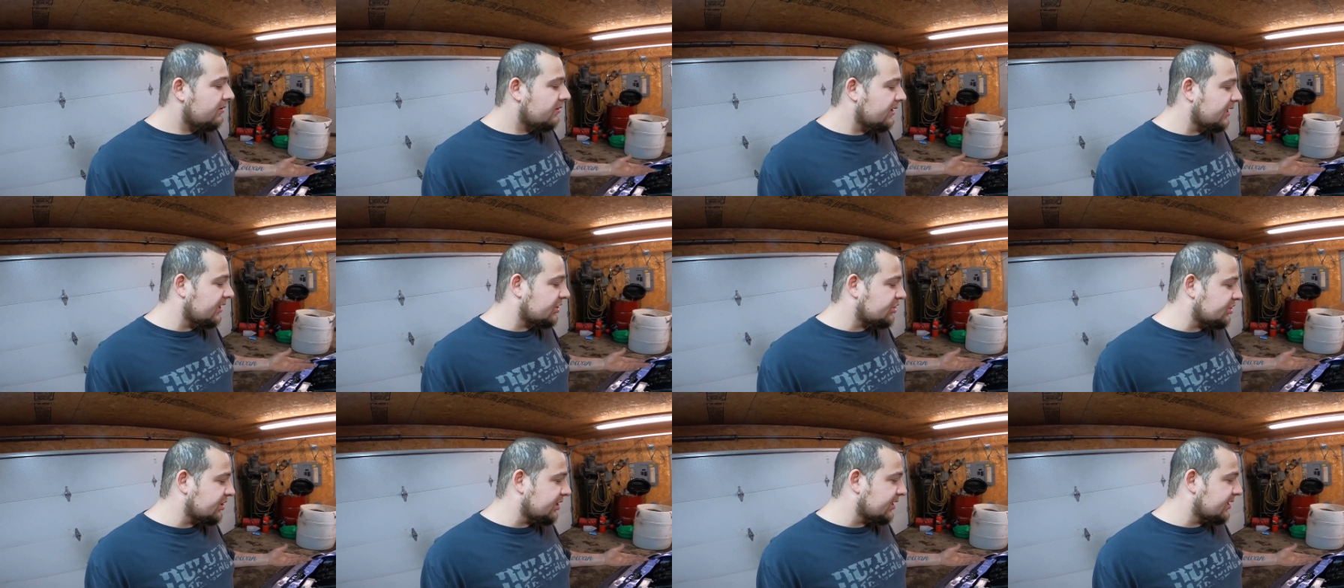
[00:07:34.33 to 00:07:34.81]

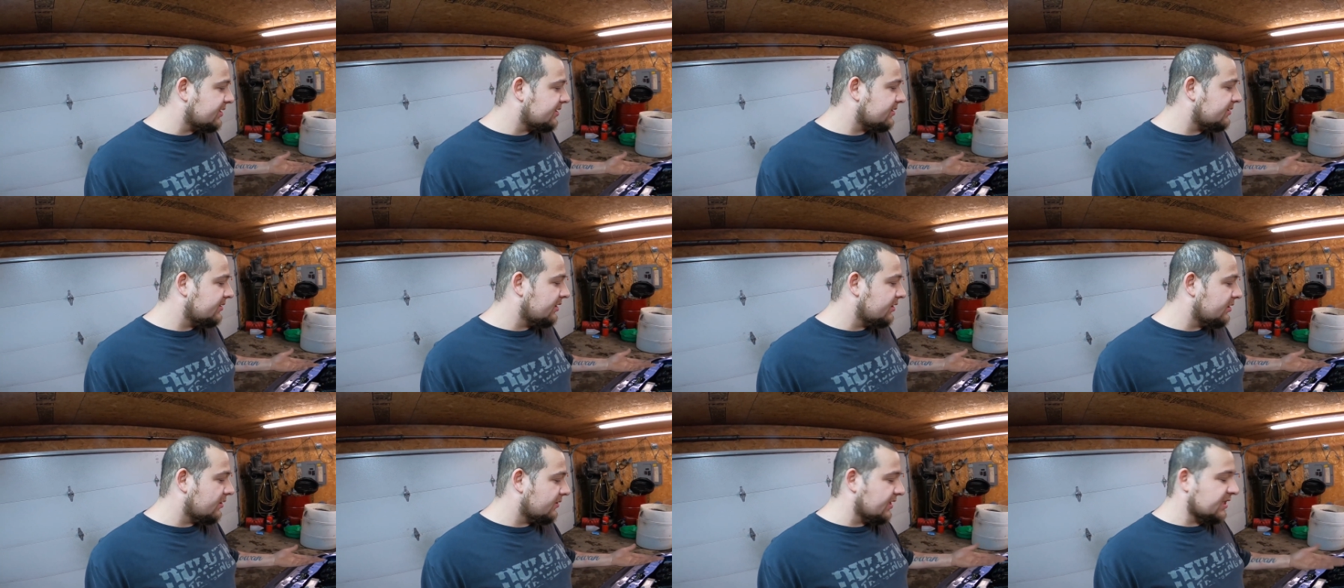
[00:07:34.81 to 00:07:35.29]
It's just,
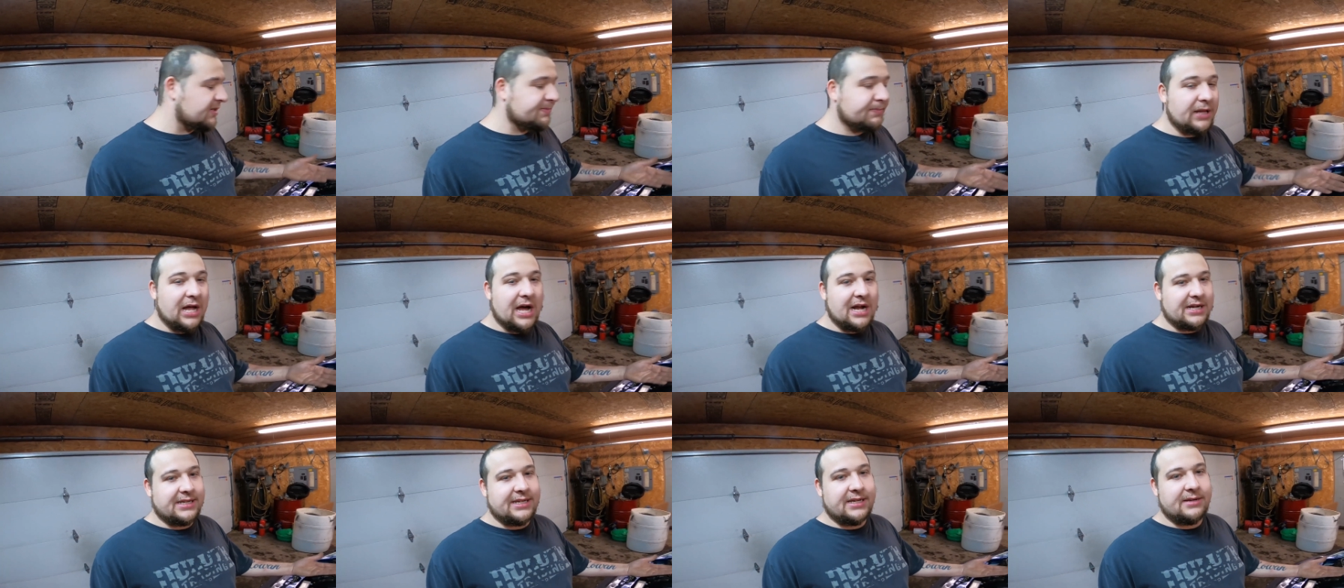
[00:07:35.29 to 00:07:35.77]
you know, this
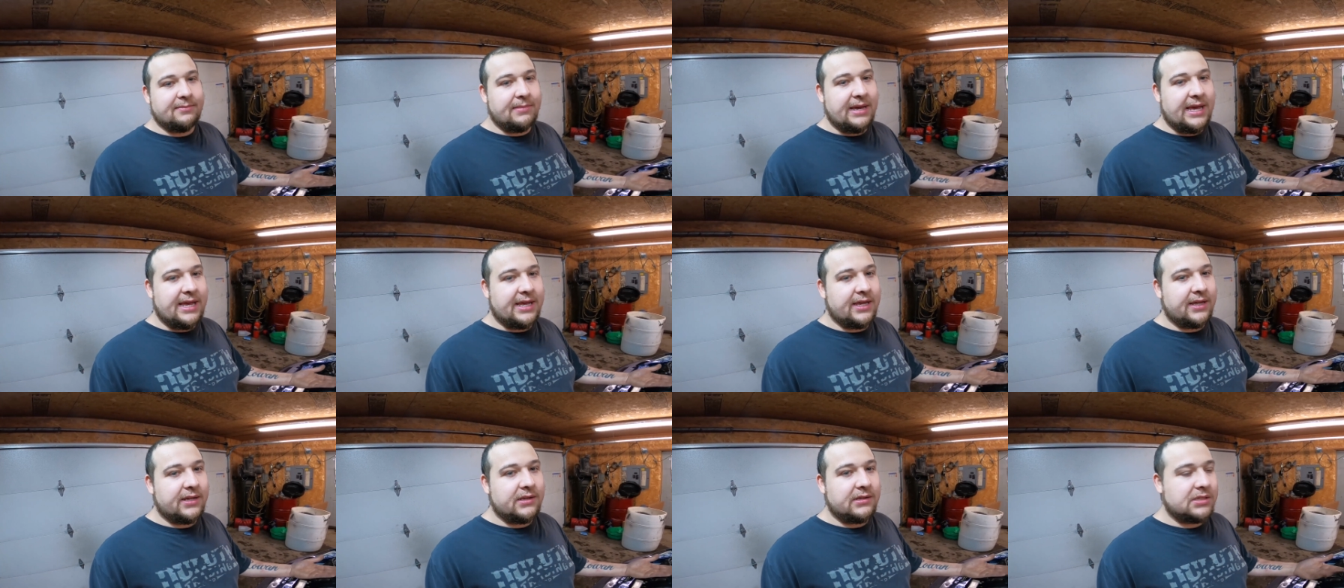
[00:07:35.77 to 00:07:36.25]
block didn't
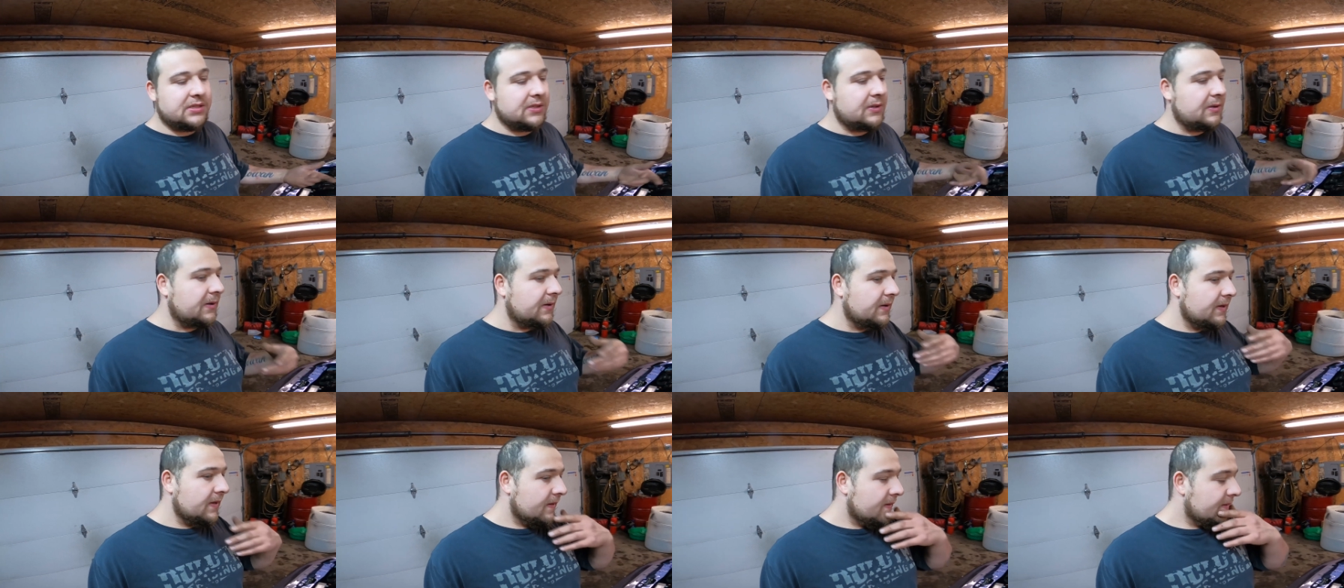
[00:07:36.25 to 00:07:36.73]
make it.
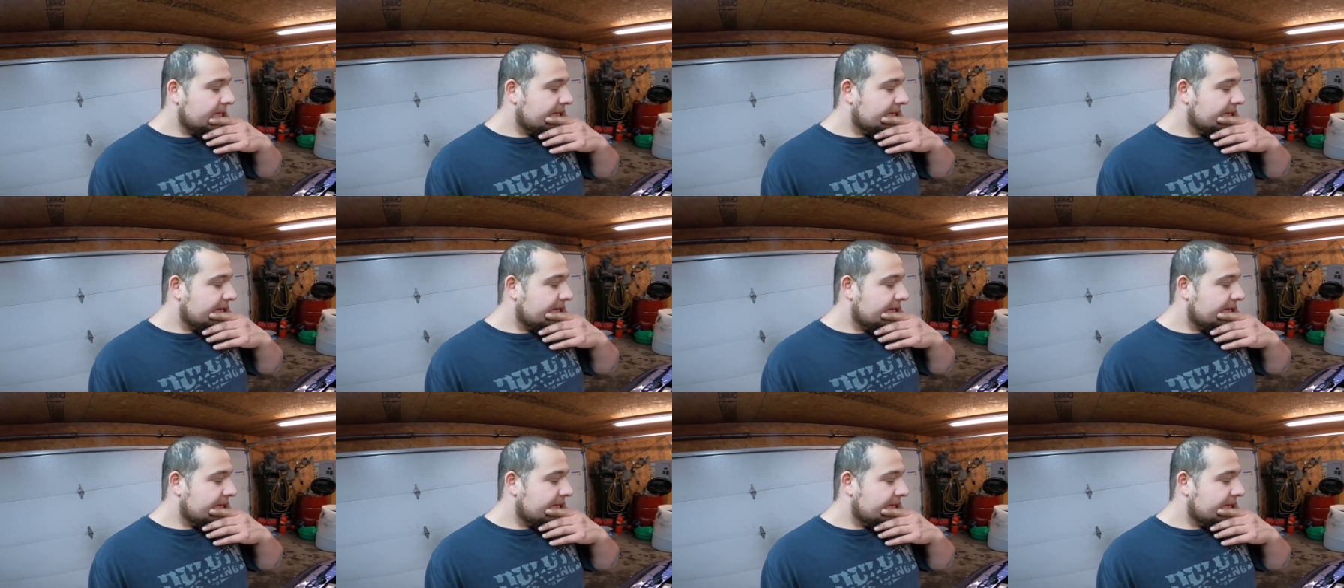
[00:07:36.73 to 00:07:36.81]
So,